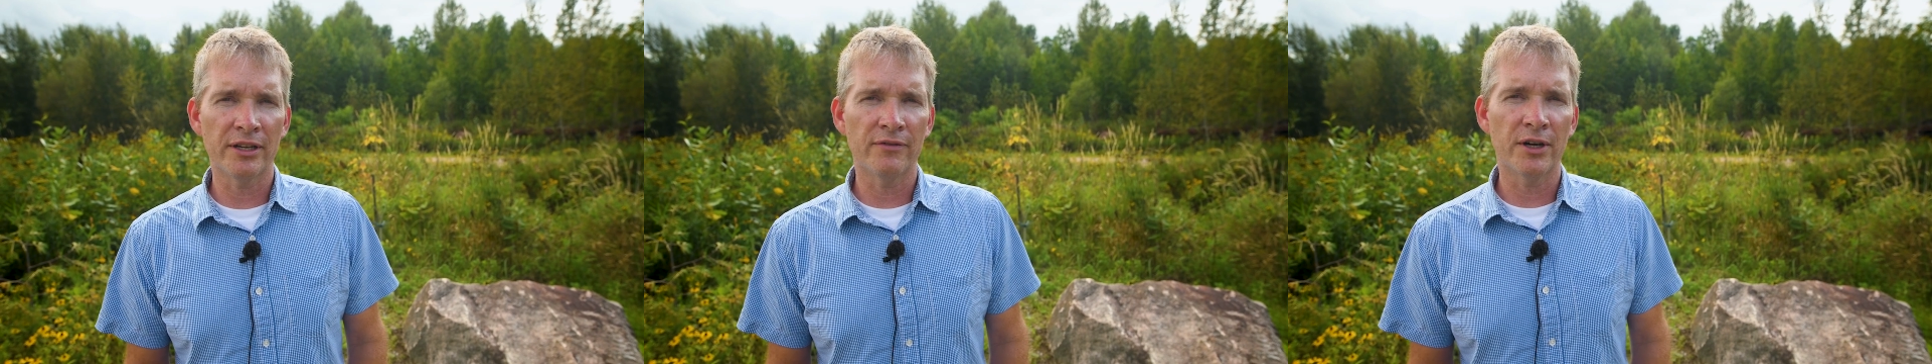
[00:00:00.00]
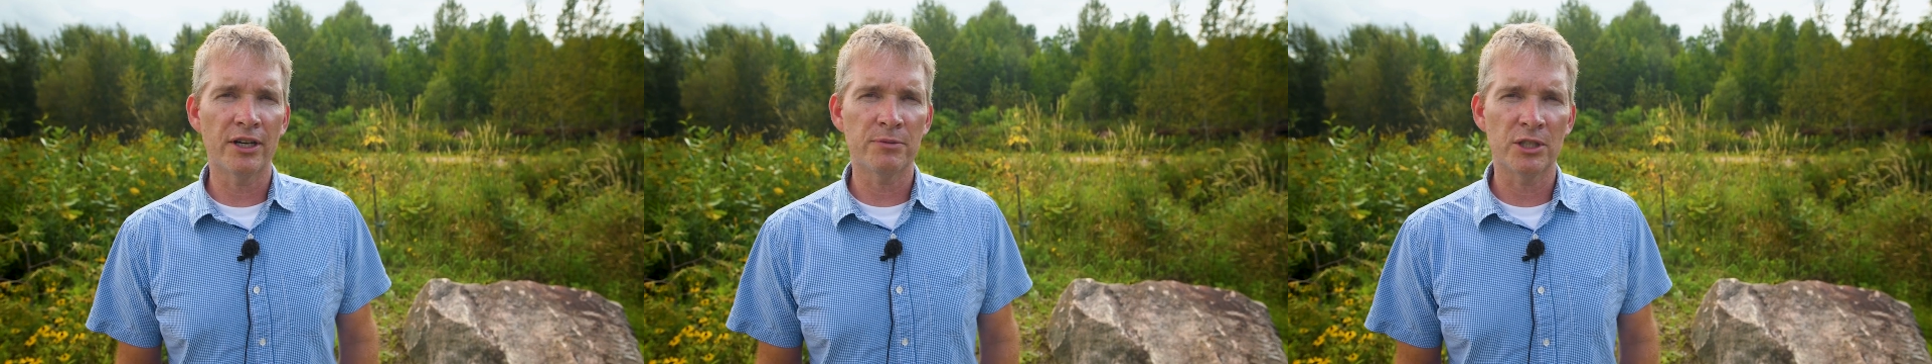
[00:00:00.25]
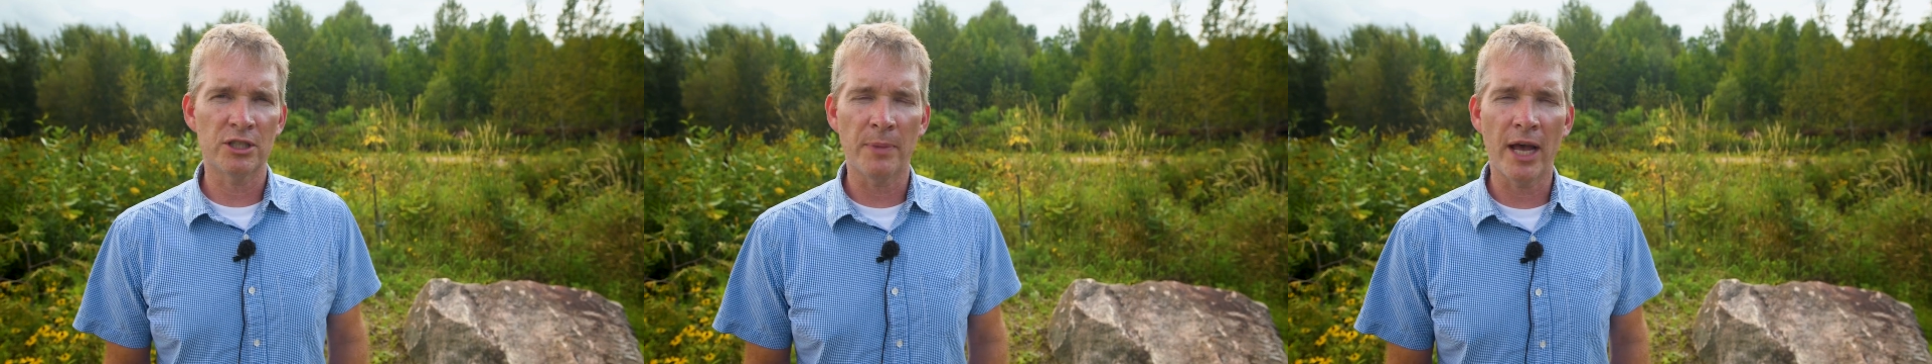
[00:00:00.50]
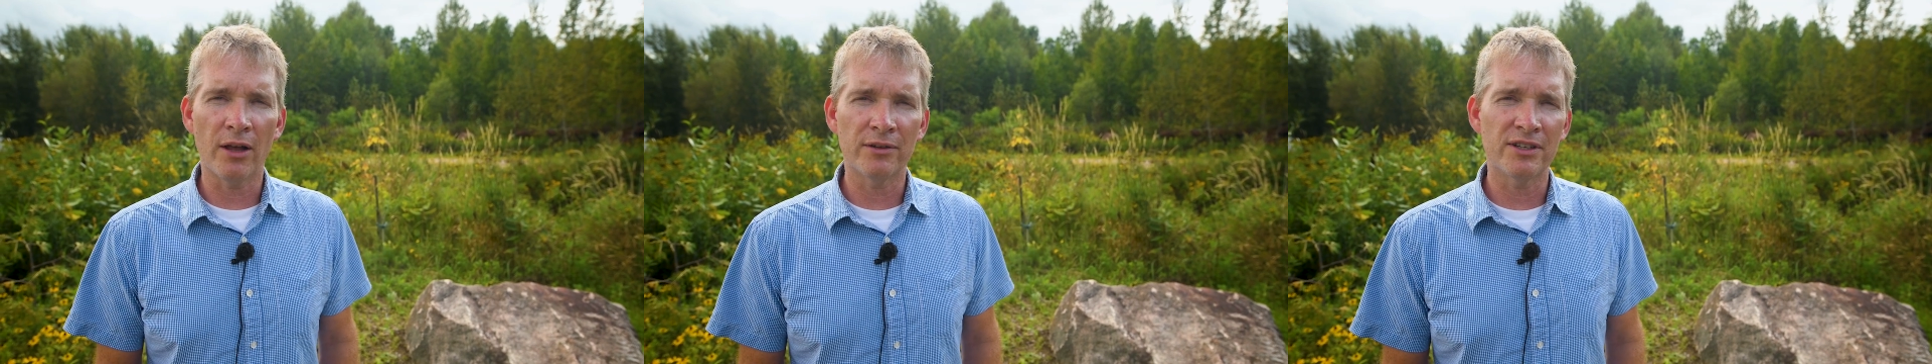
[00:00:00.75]
and various
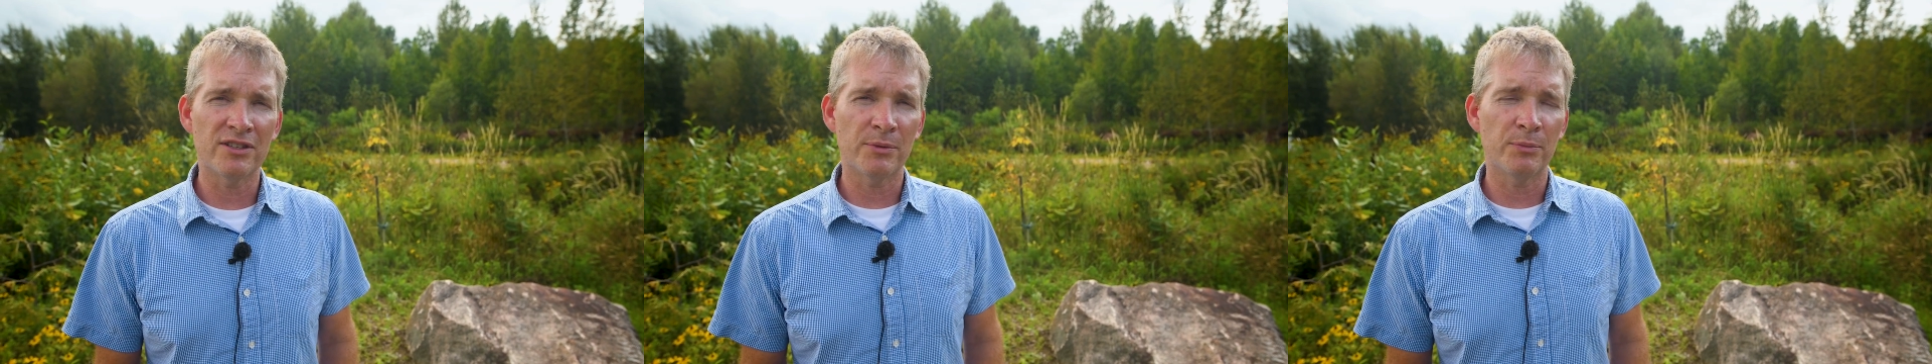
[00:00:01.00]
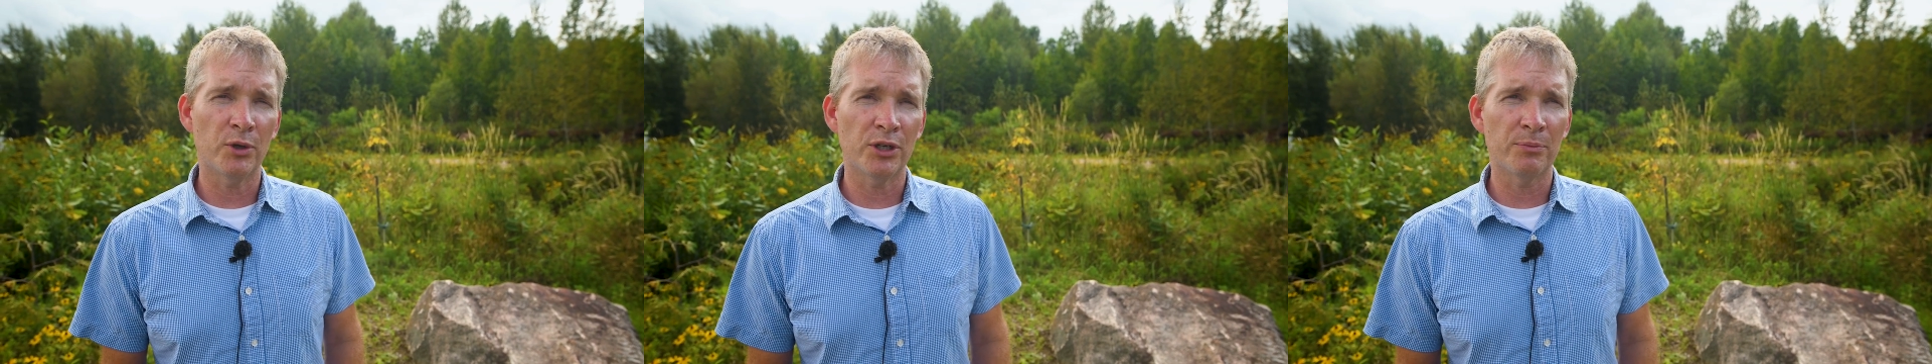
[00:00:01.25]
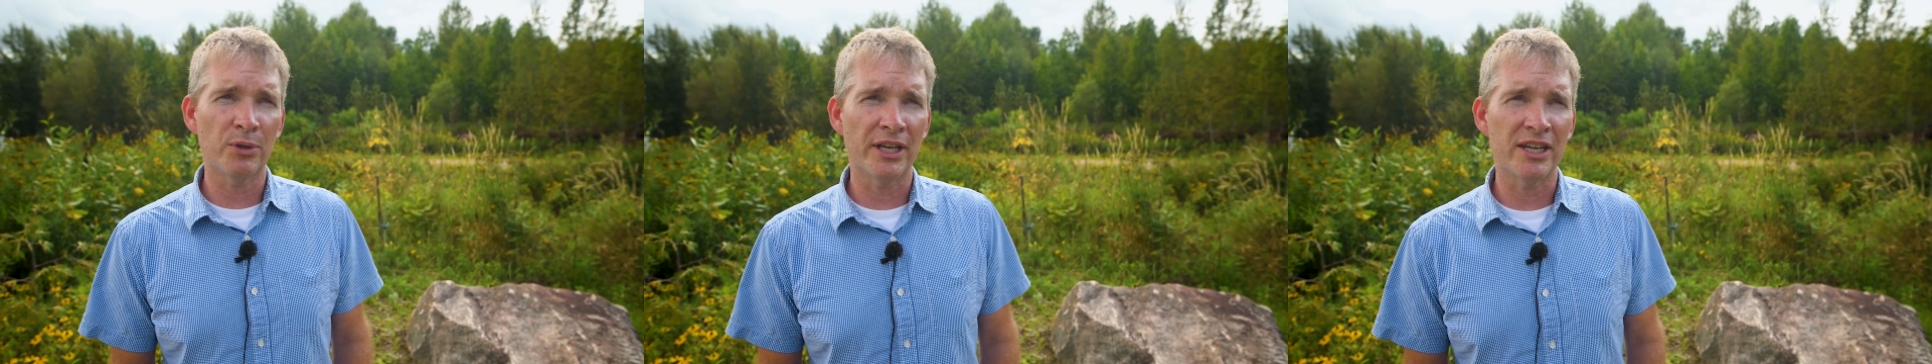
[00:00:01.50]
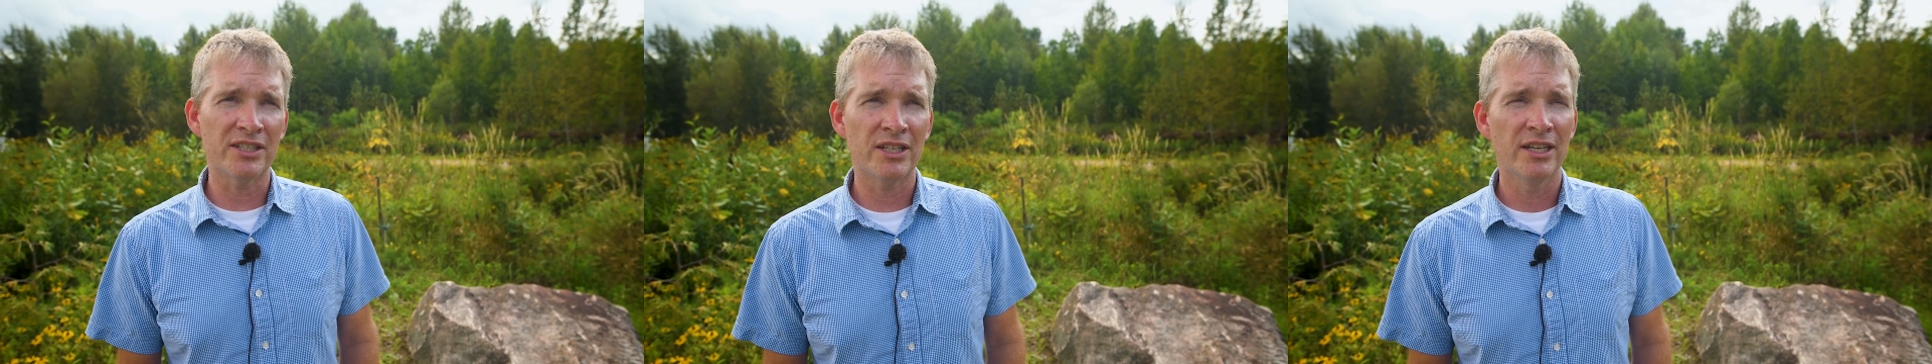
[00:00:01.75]
municipalities have put in
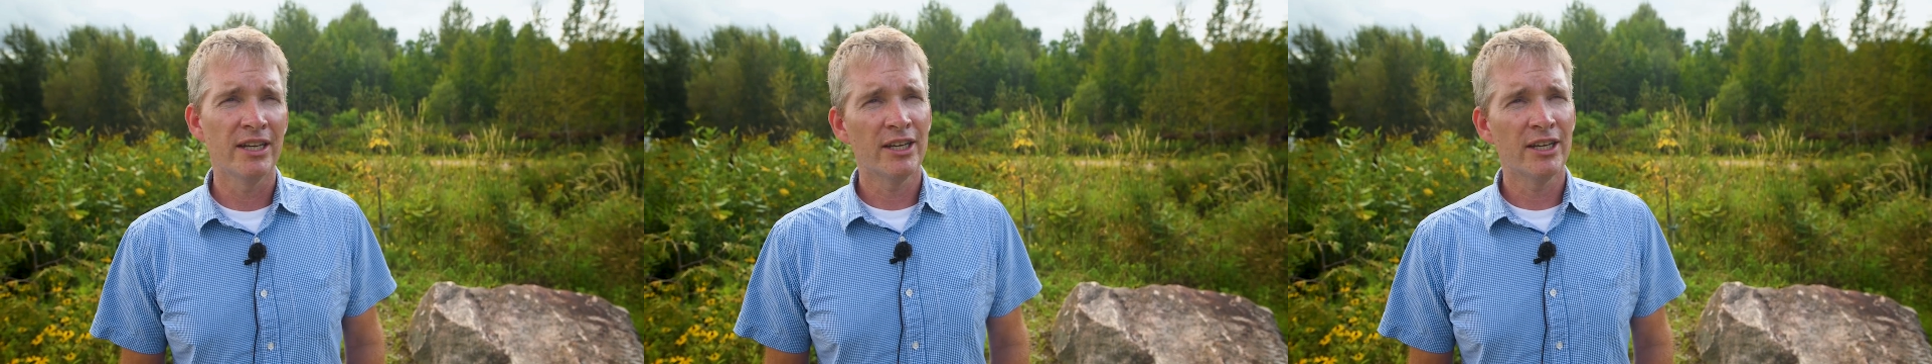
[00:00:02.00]
place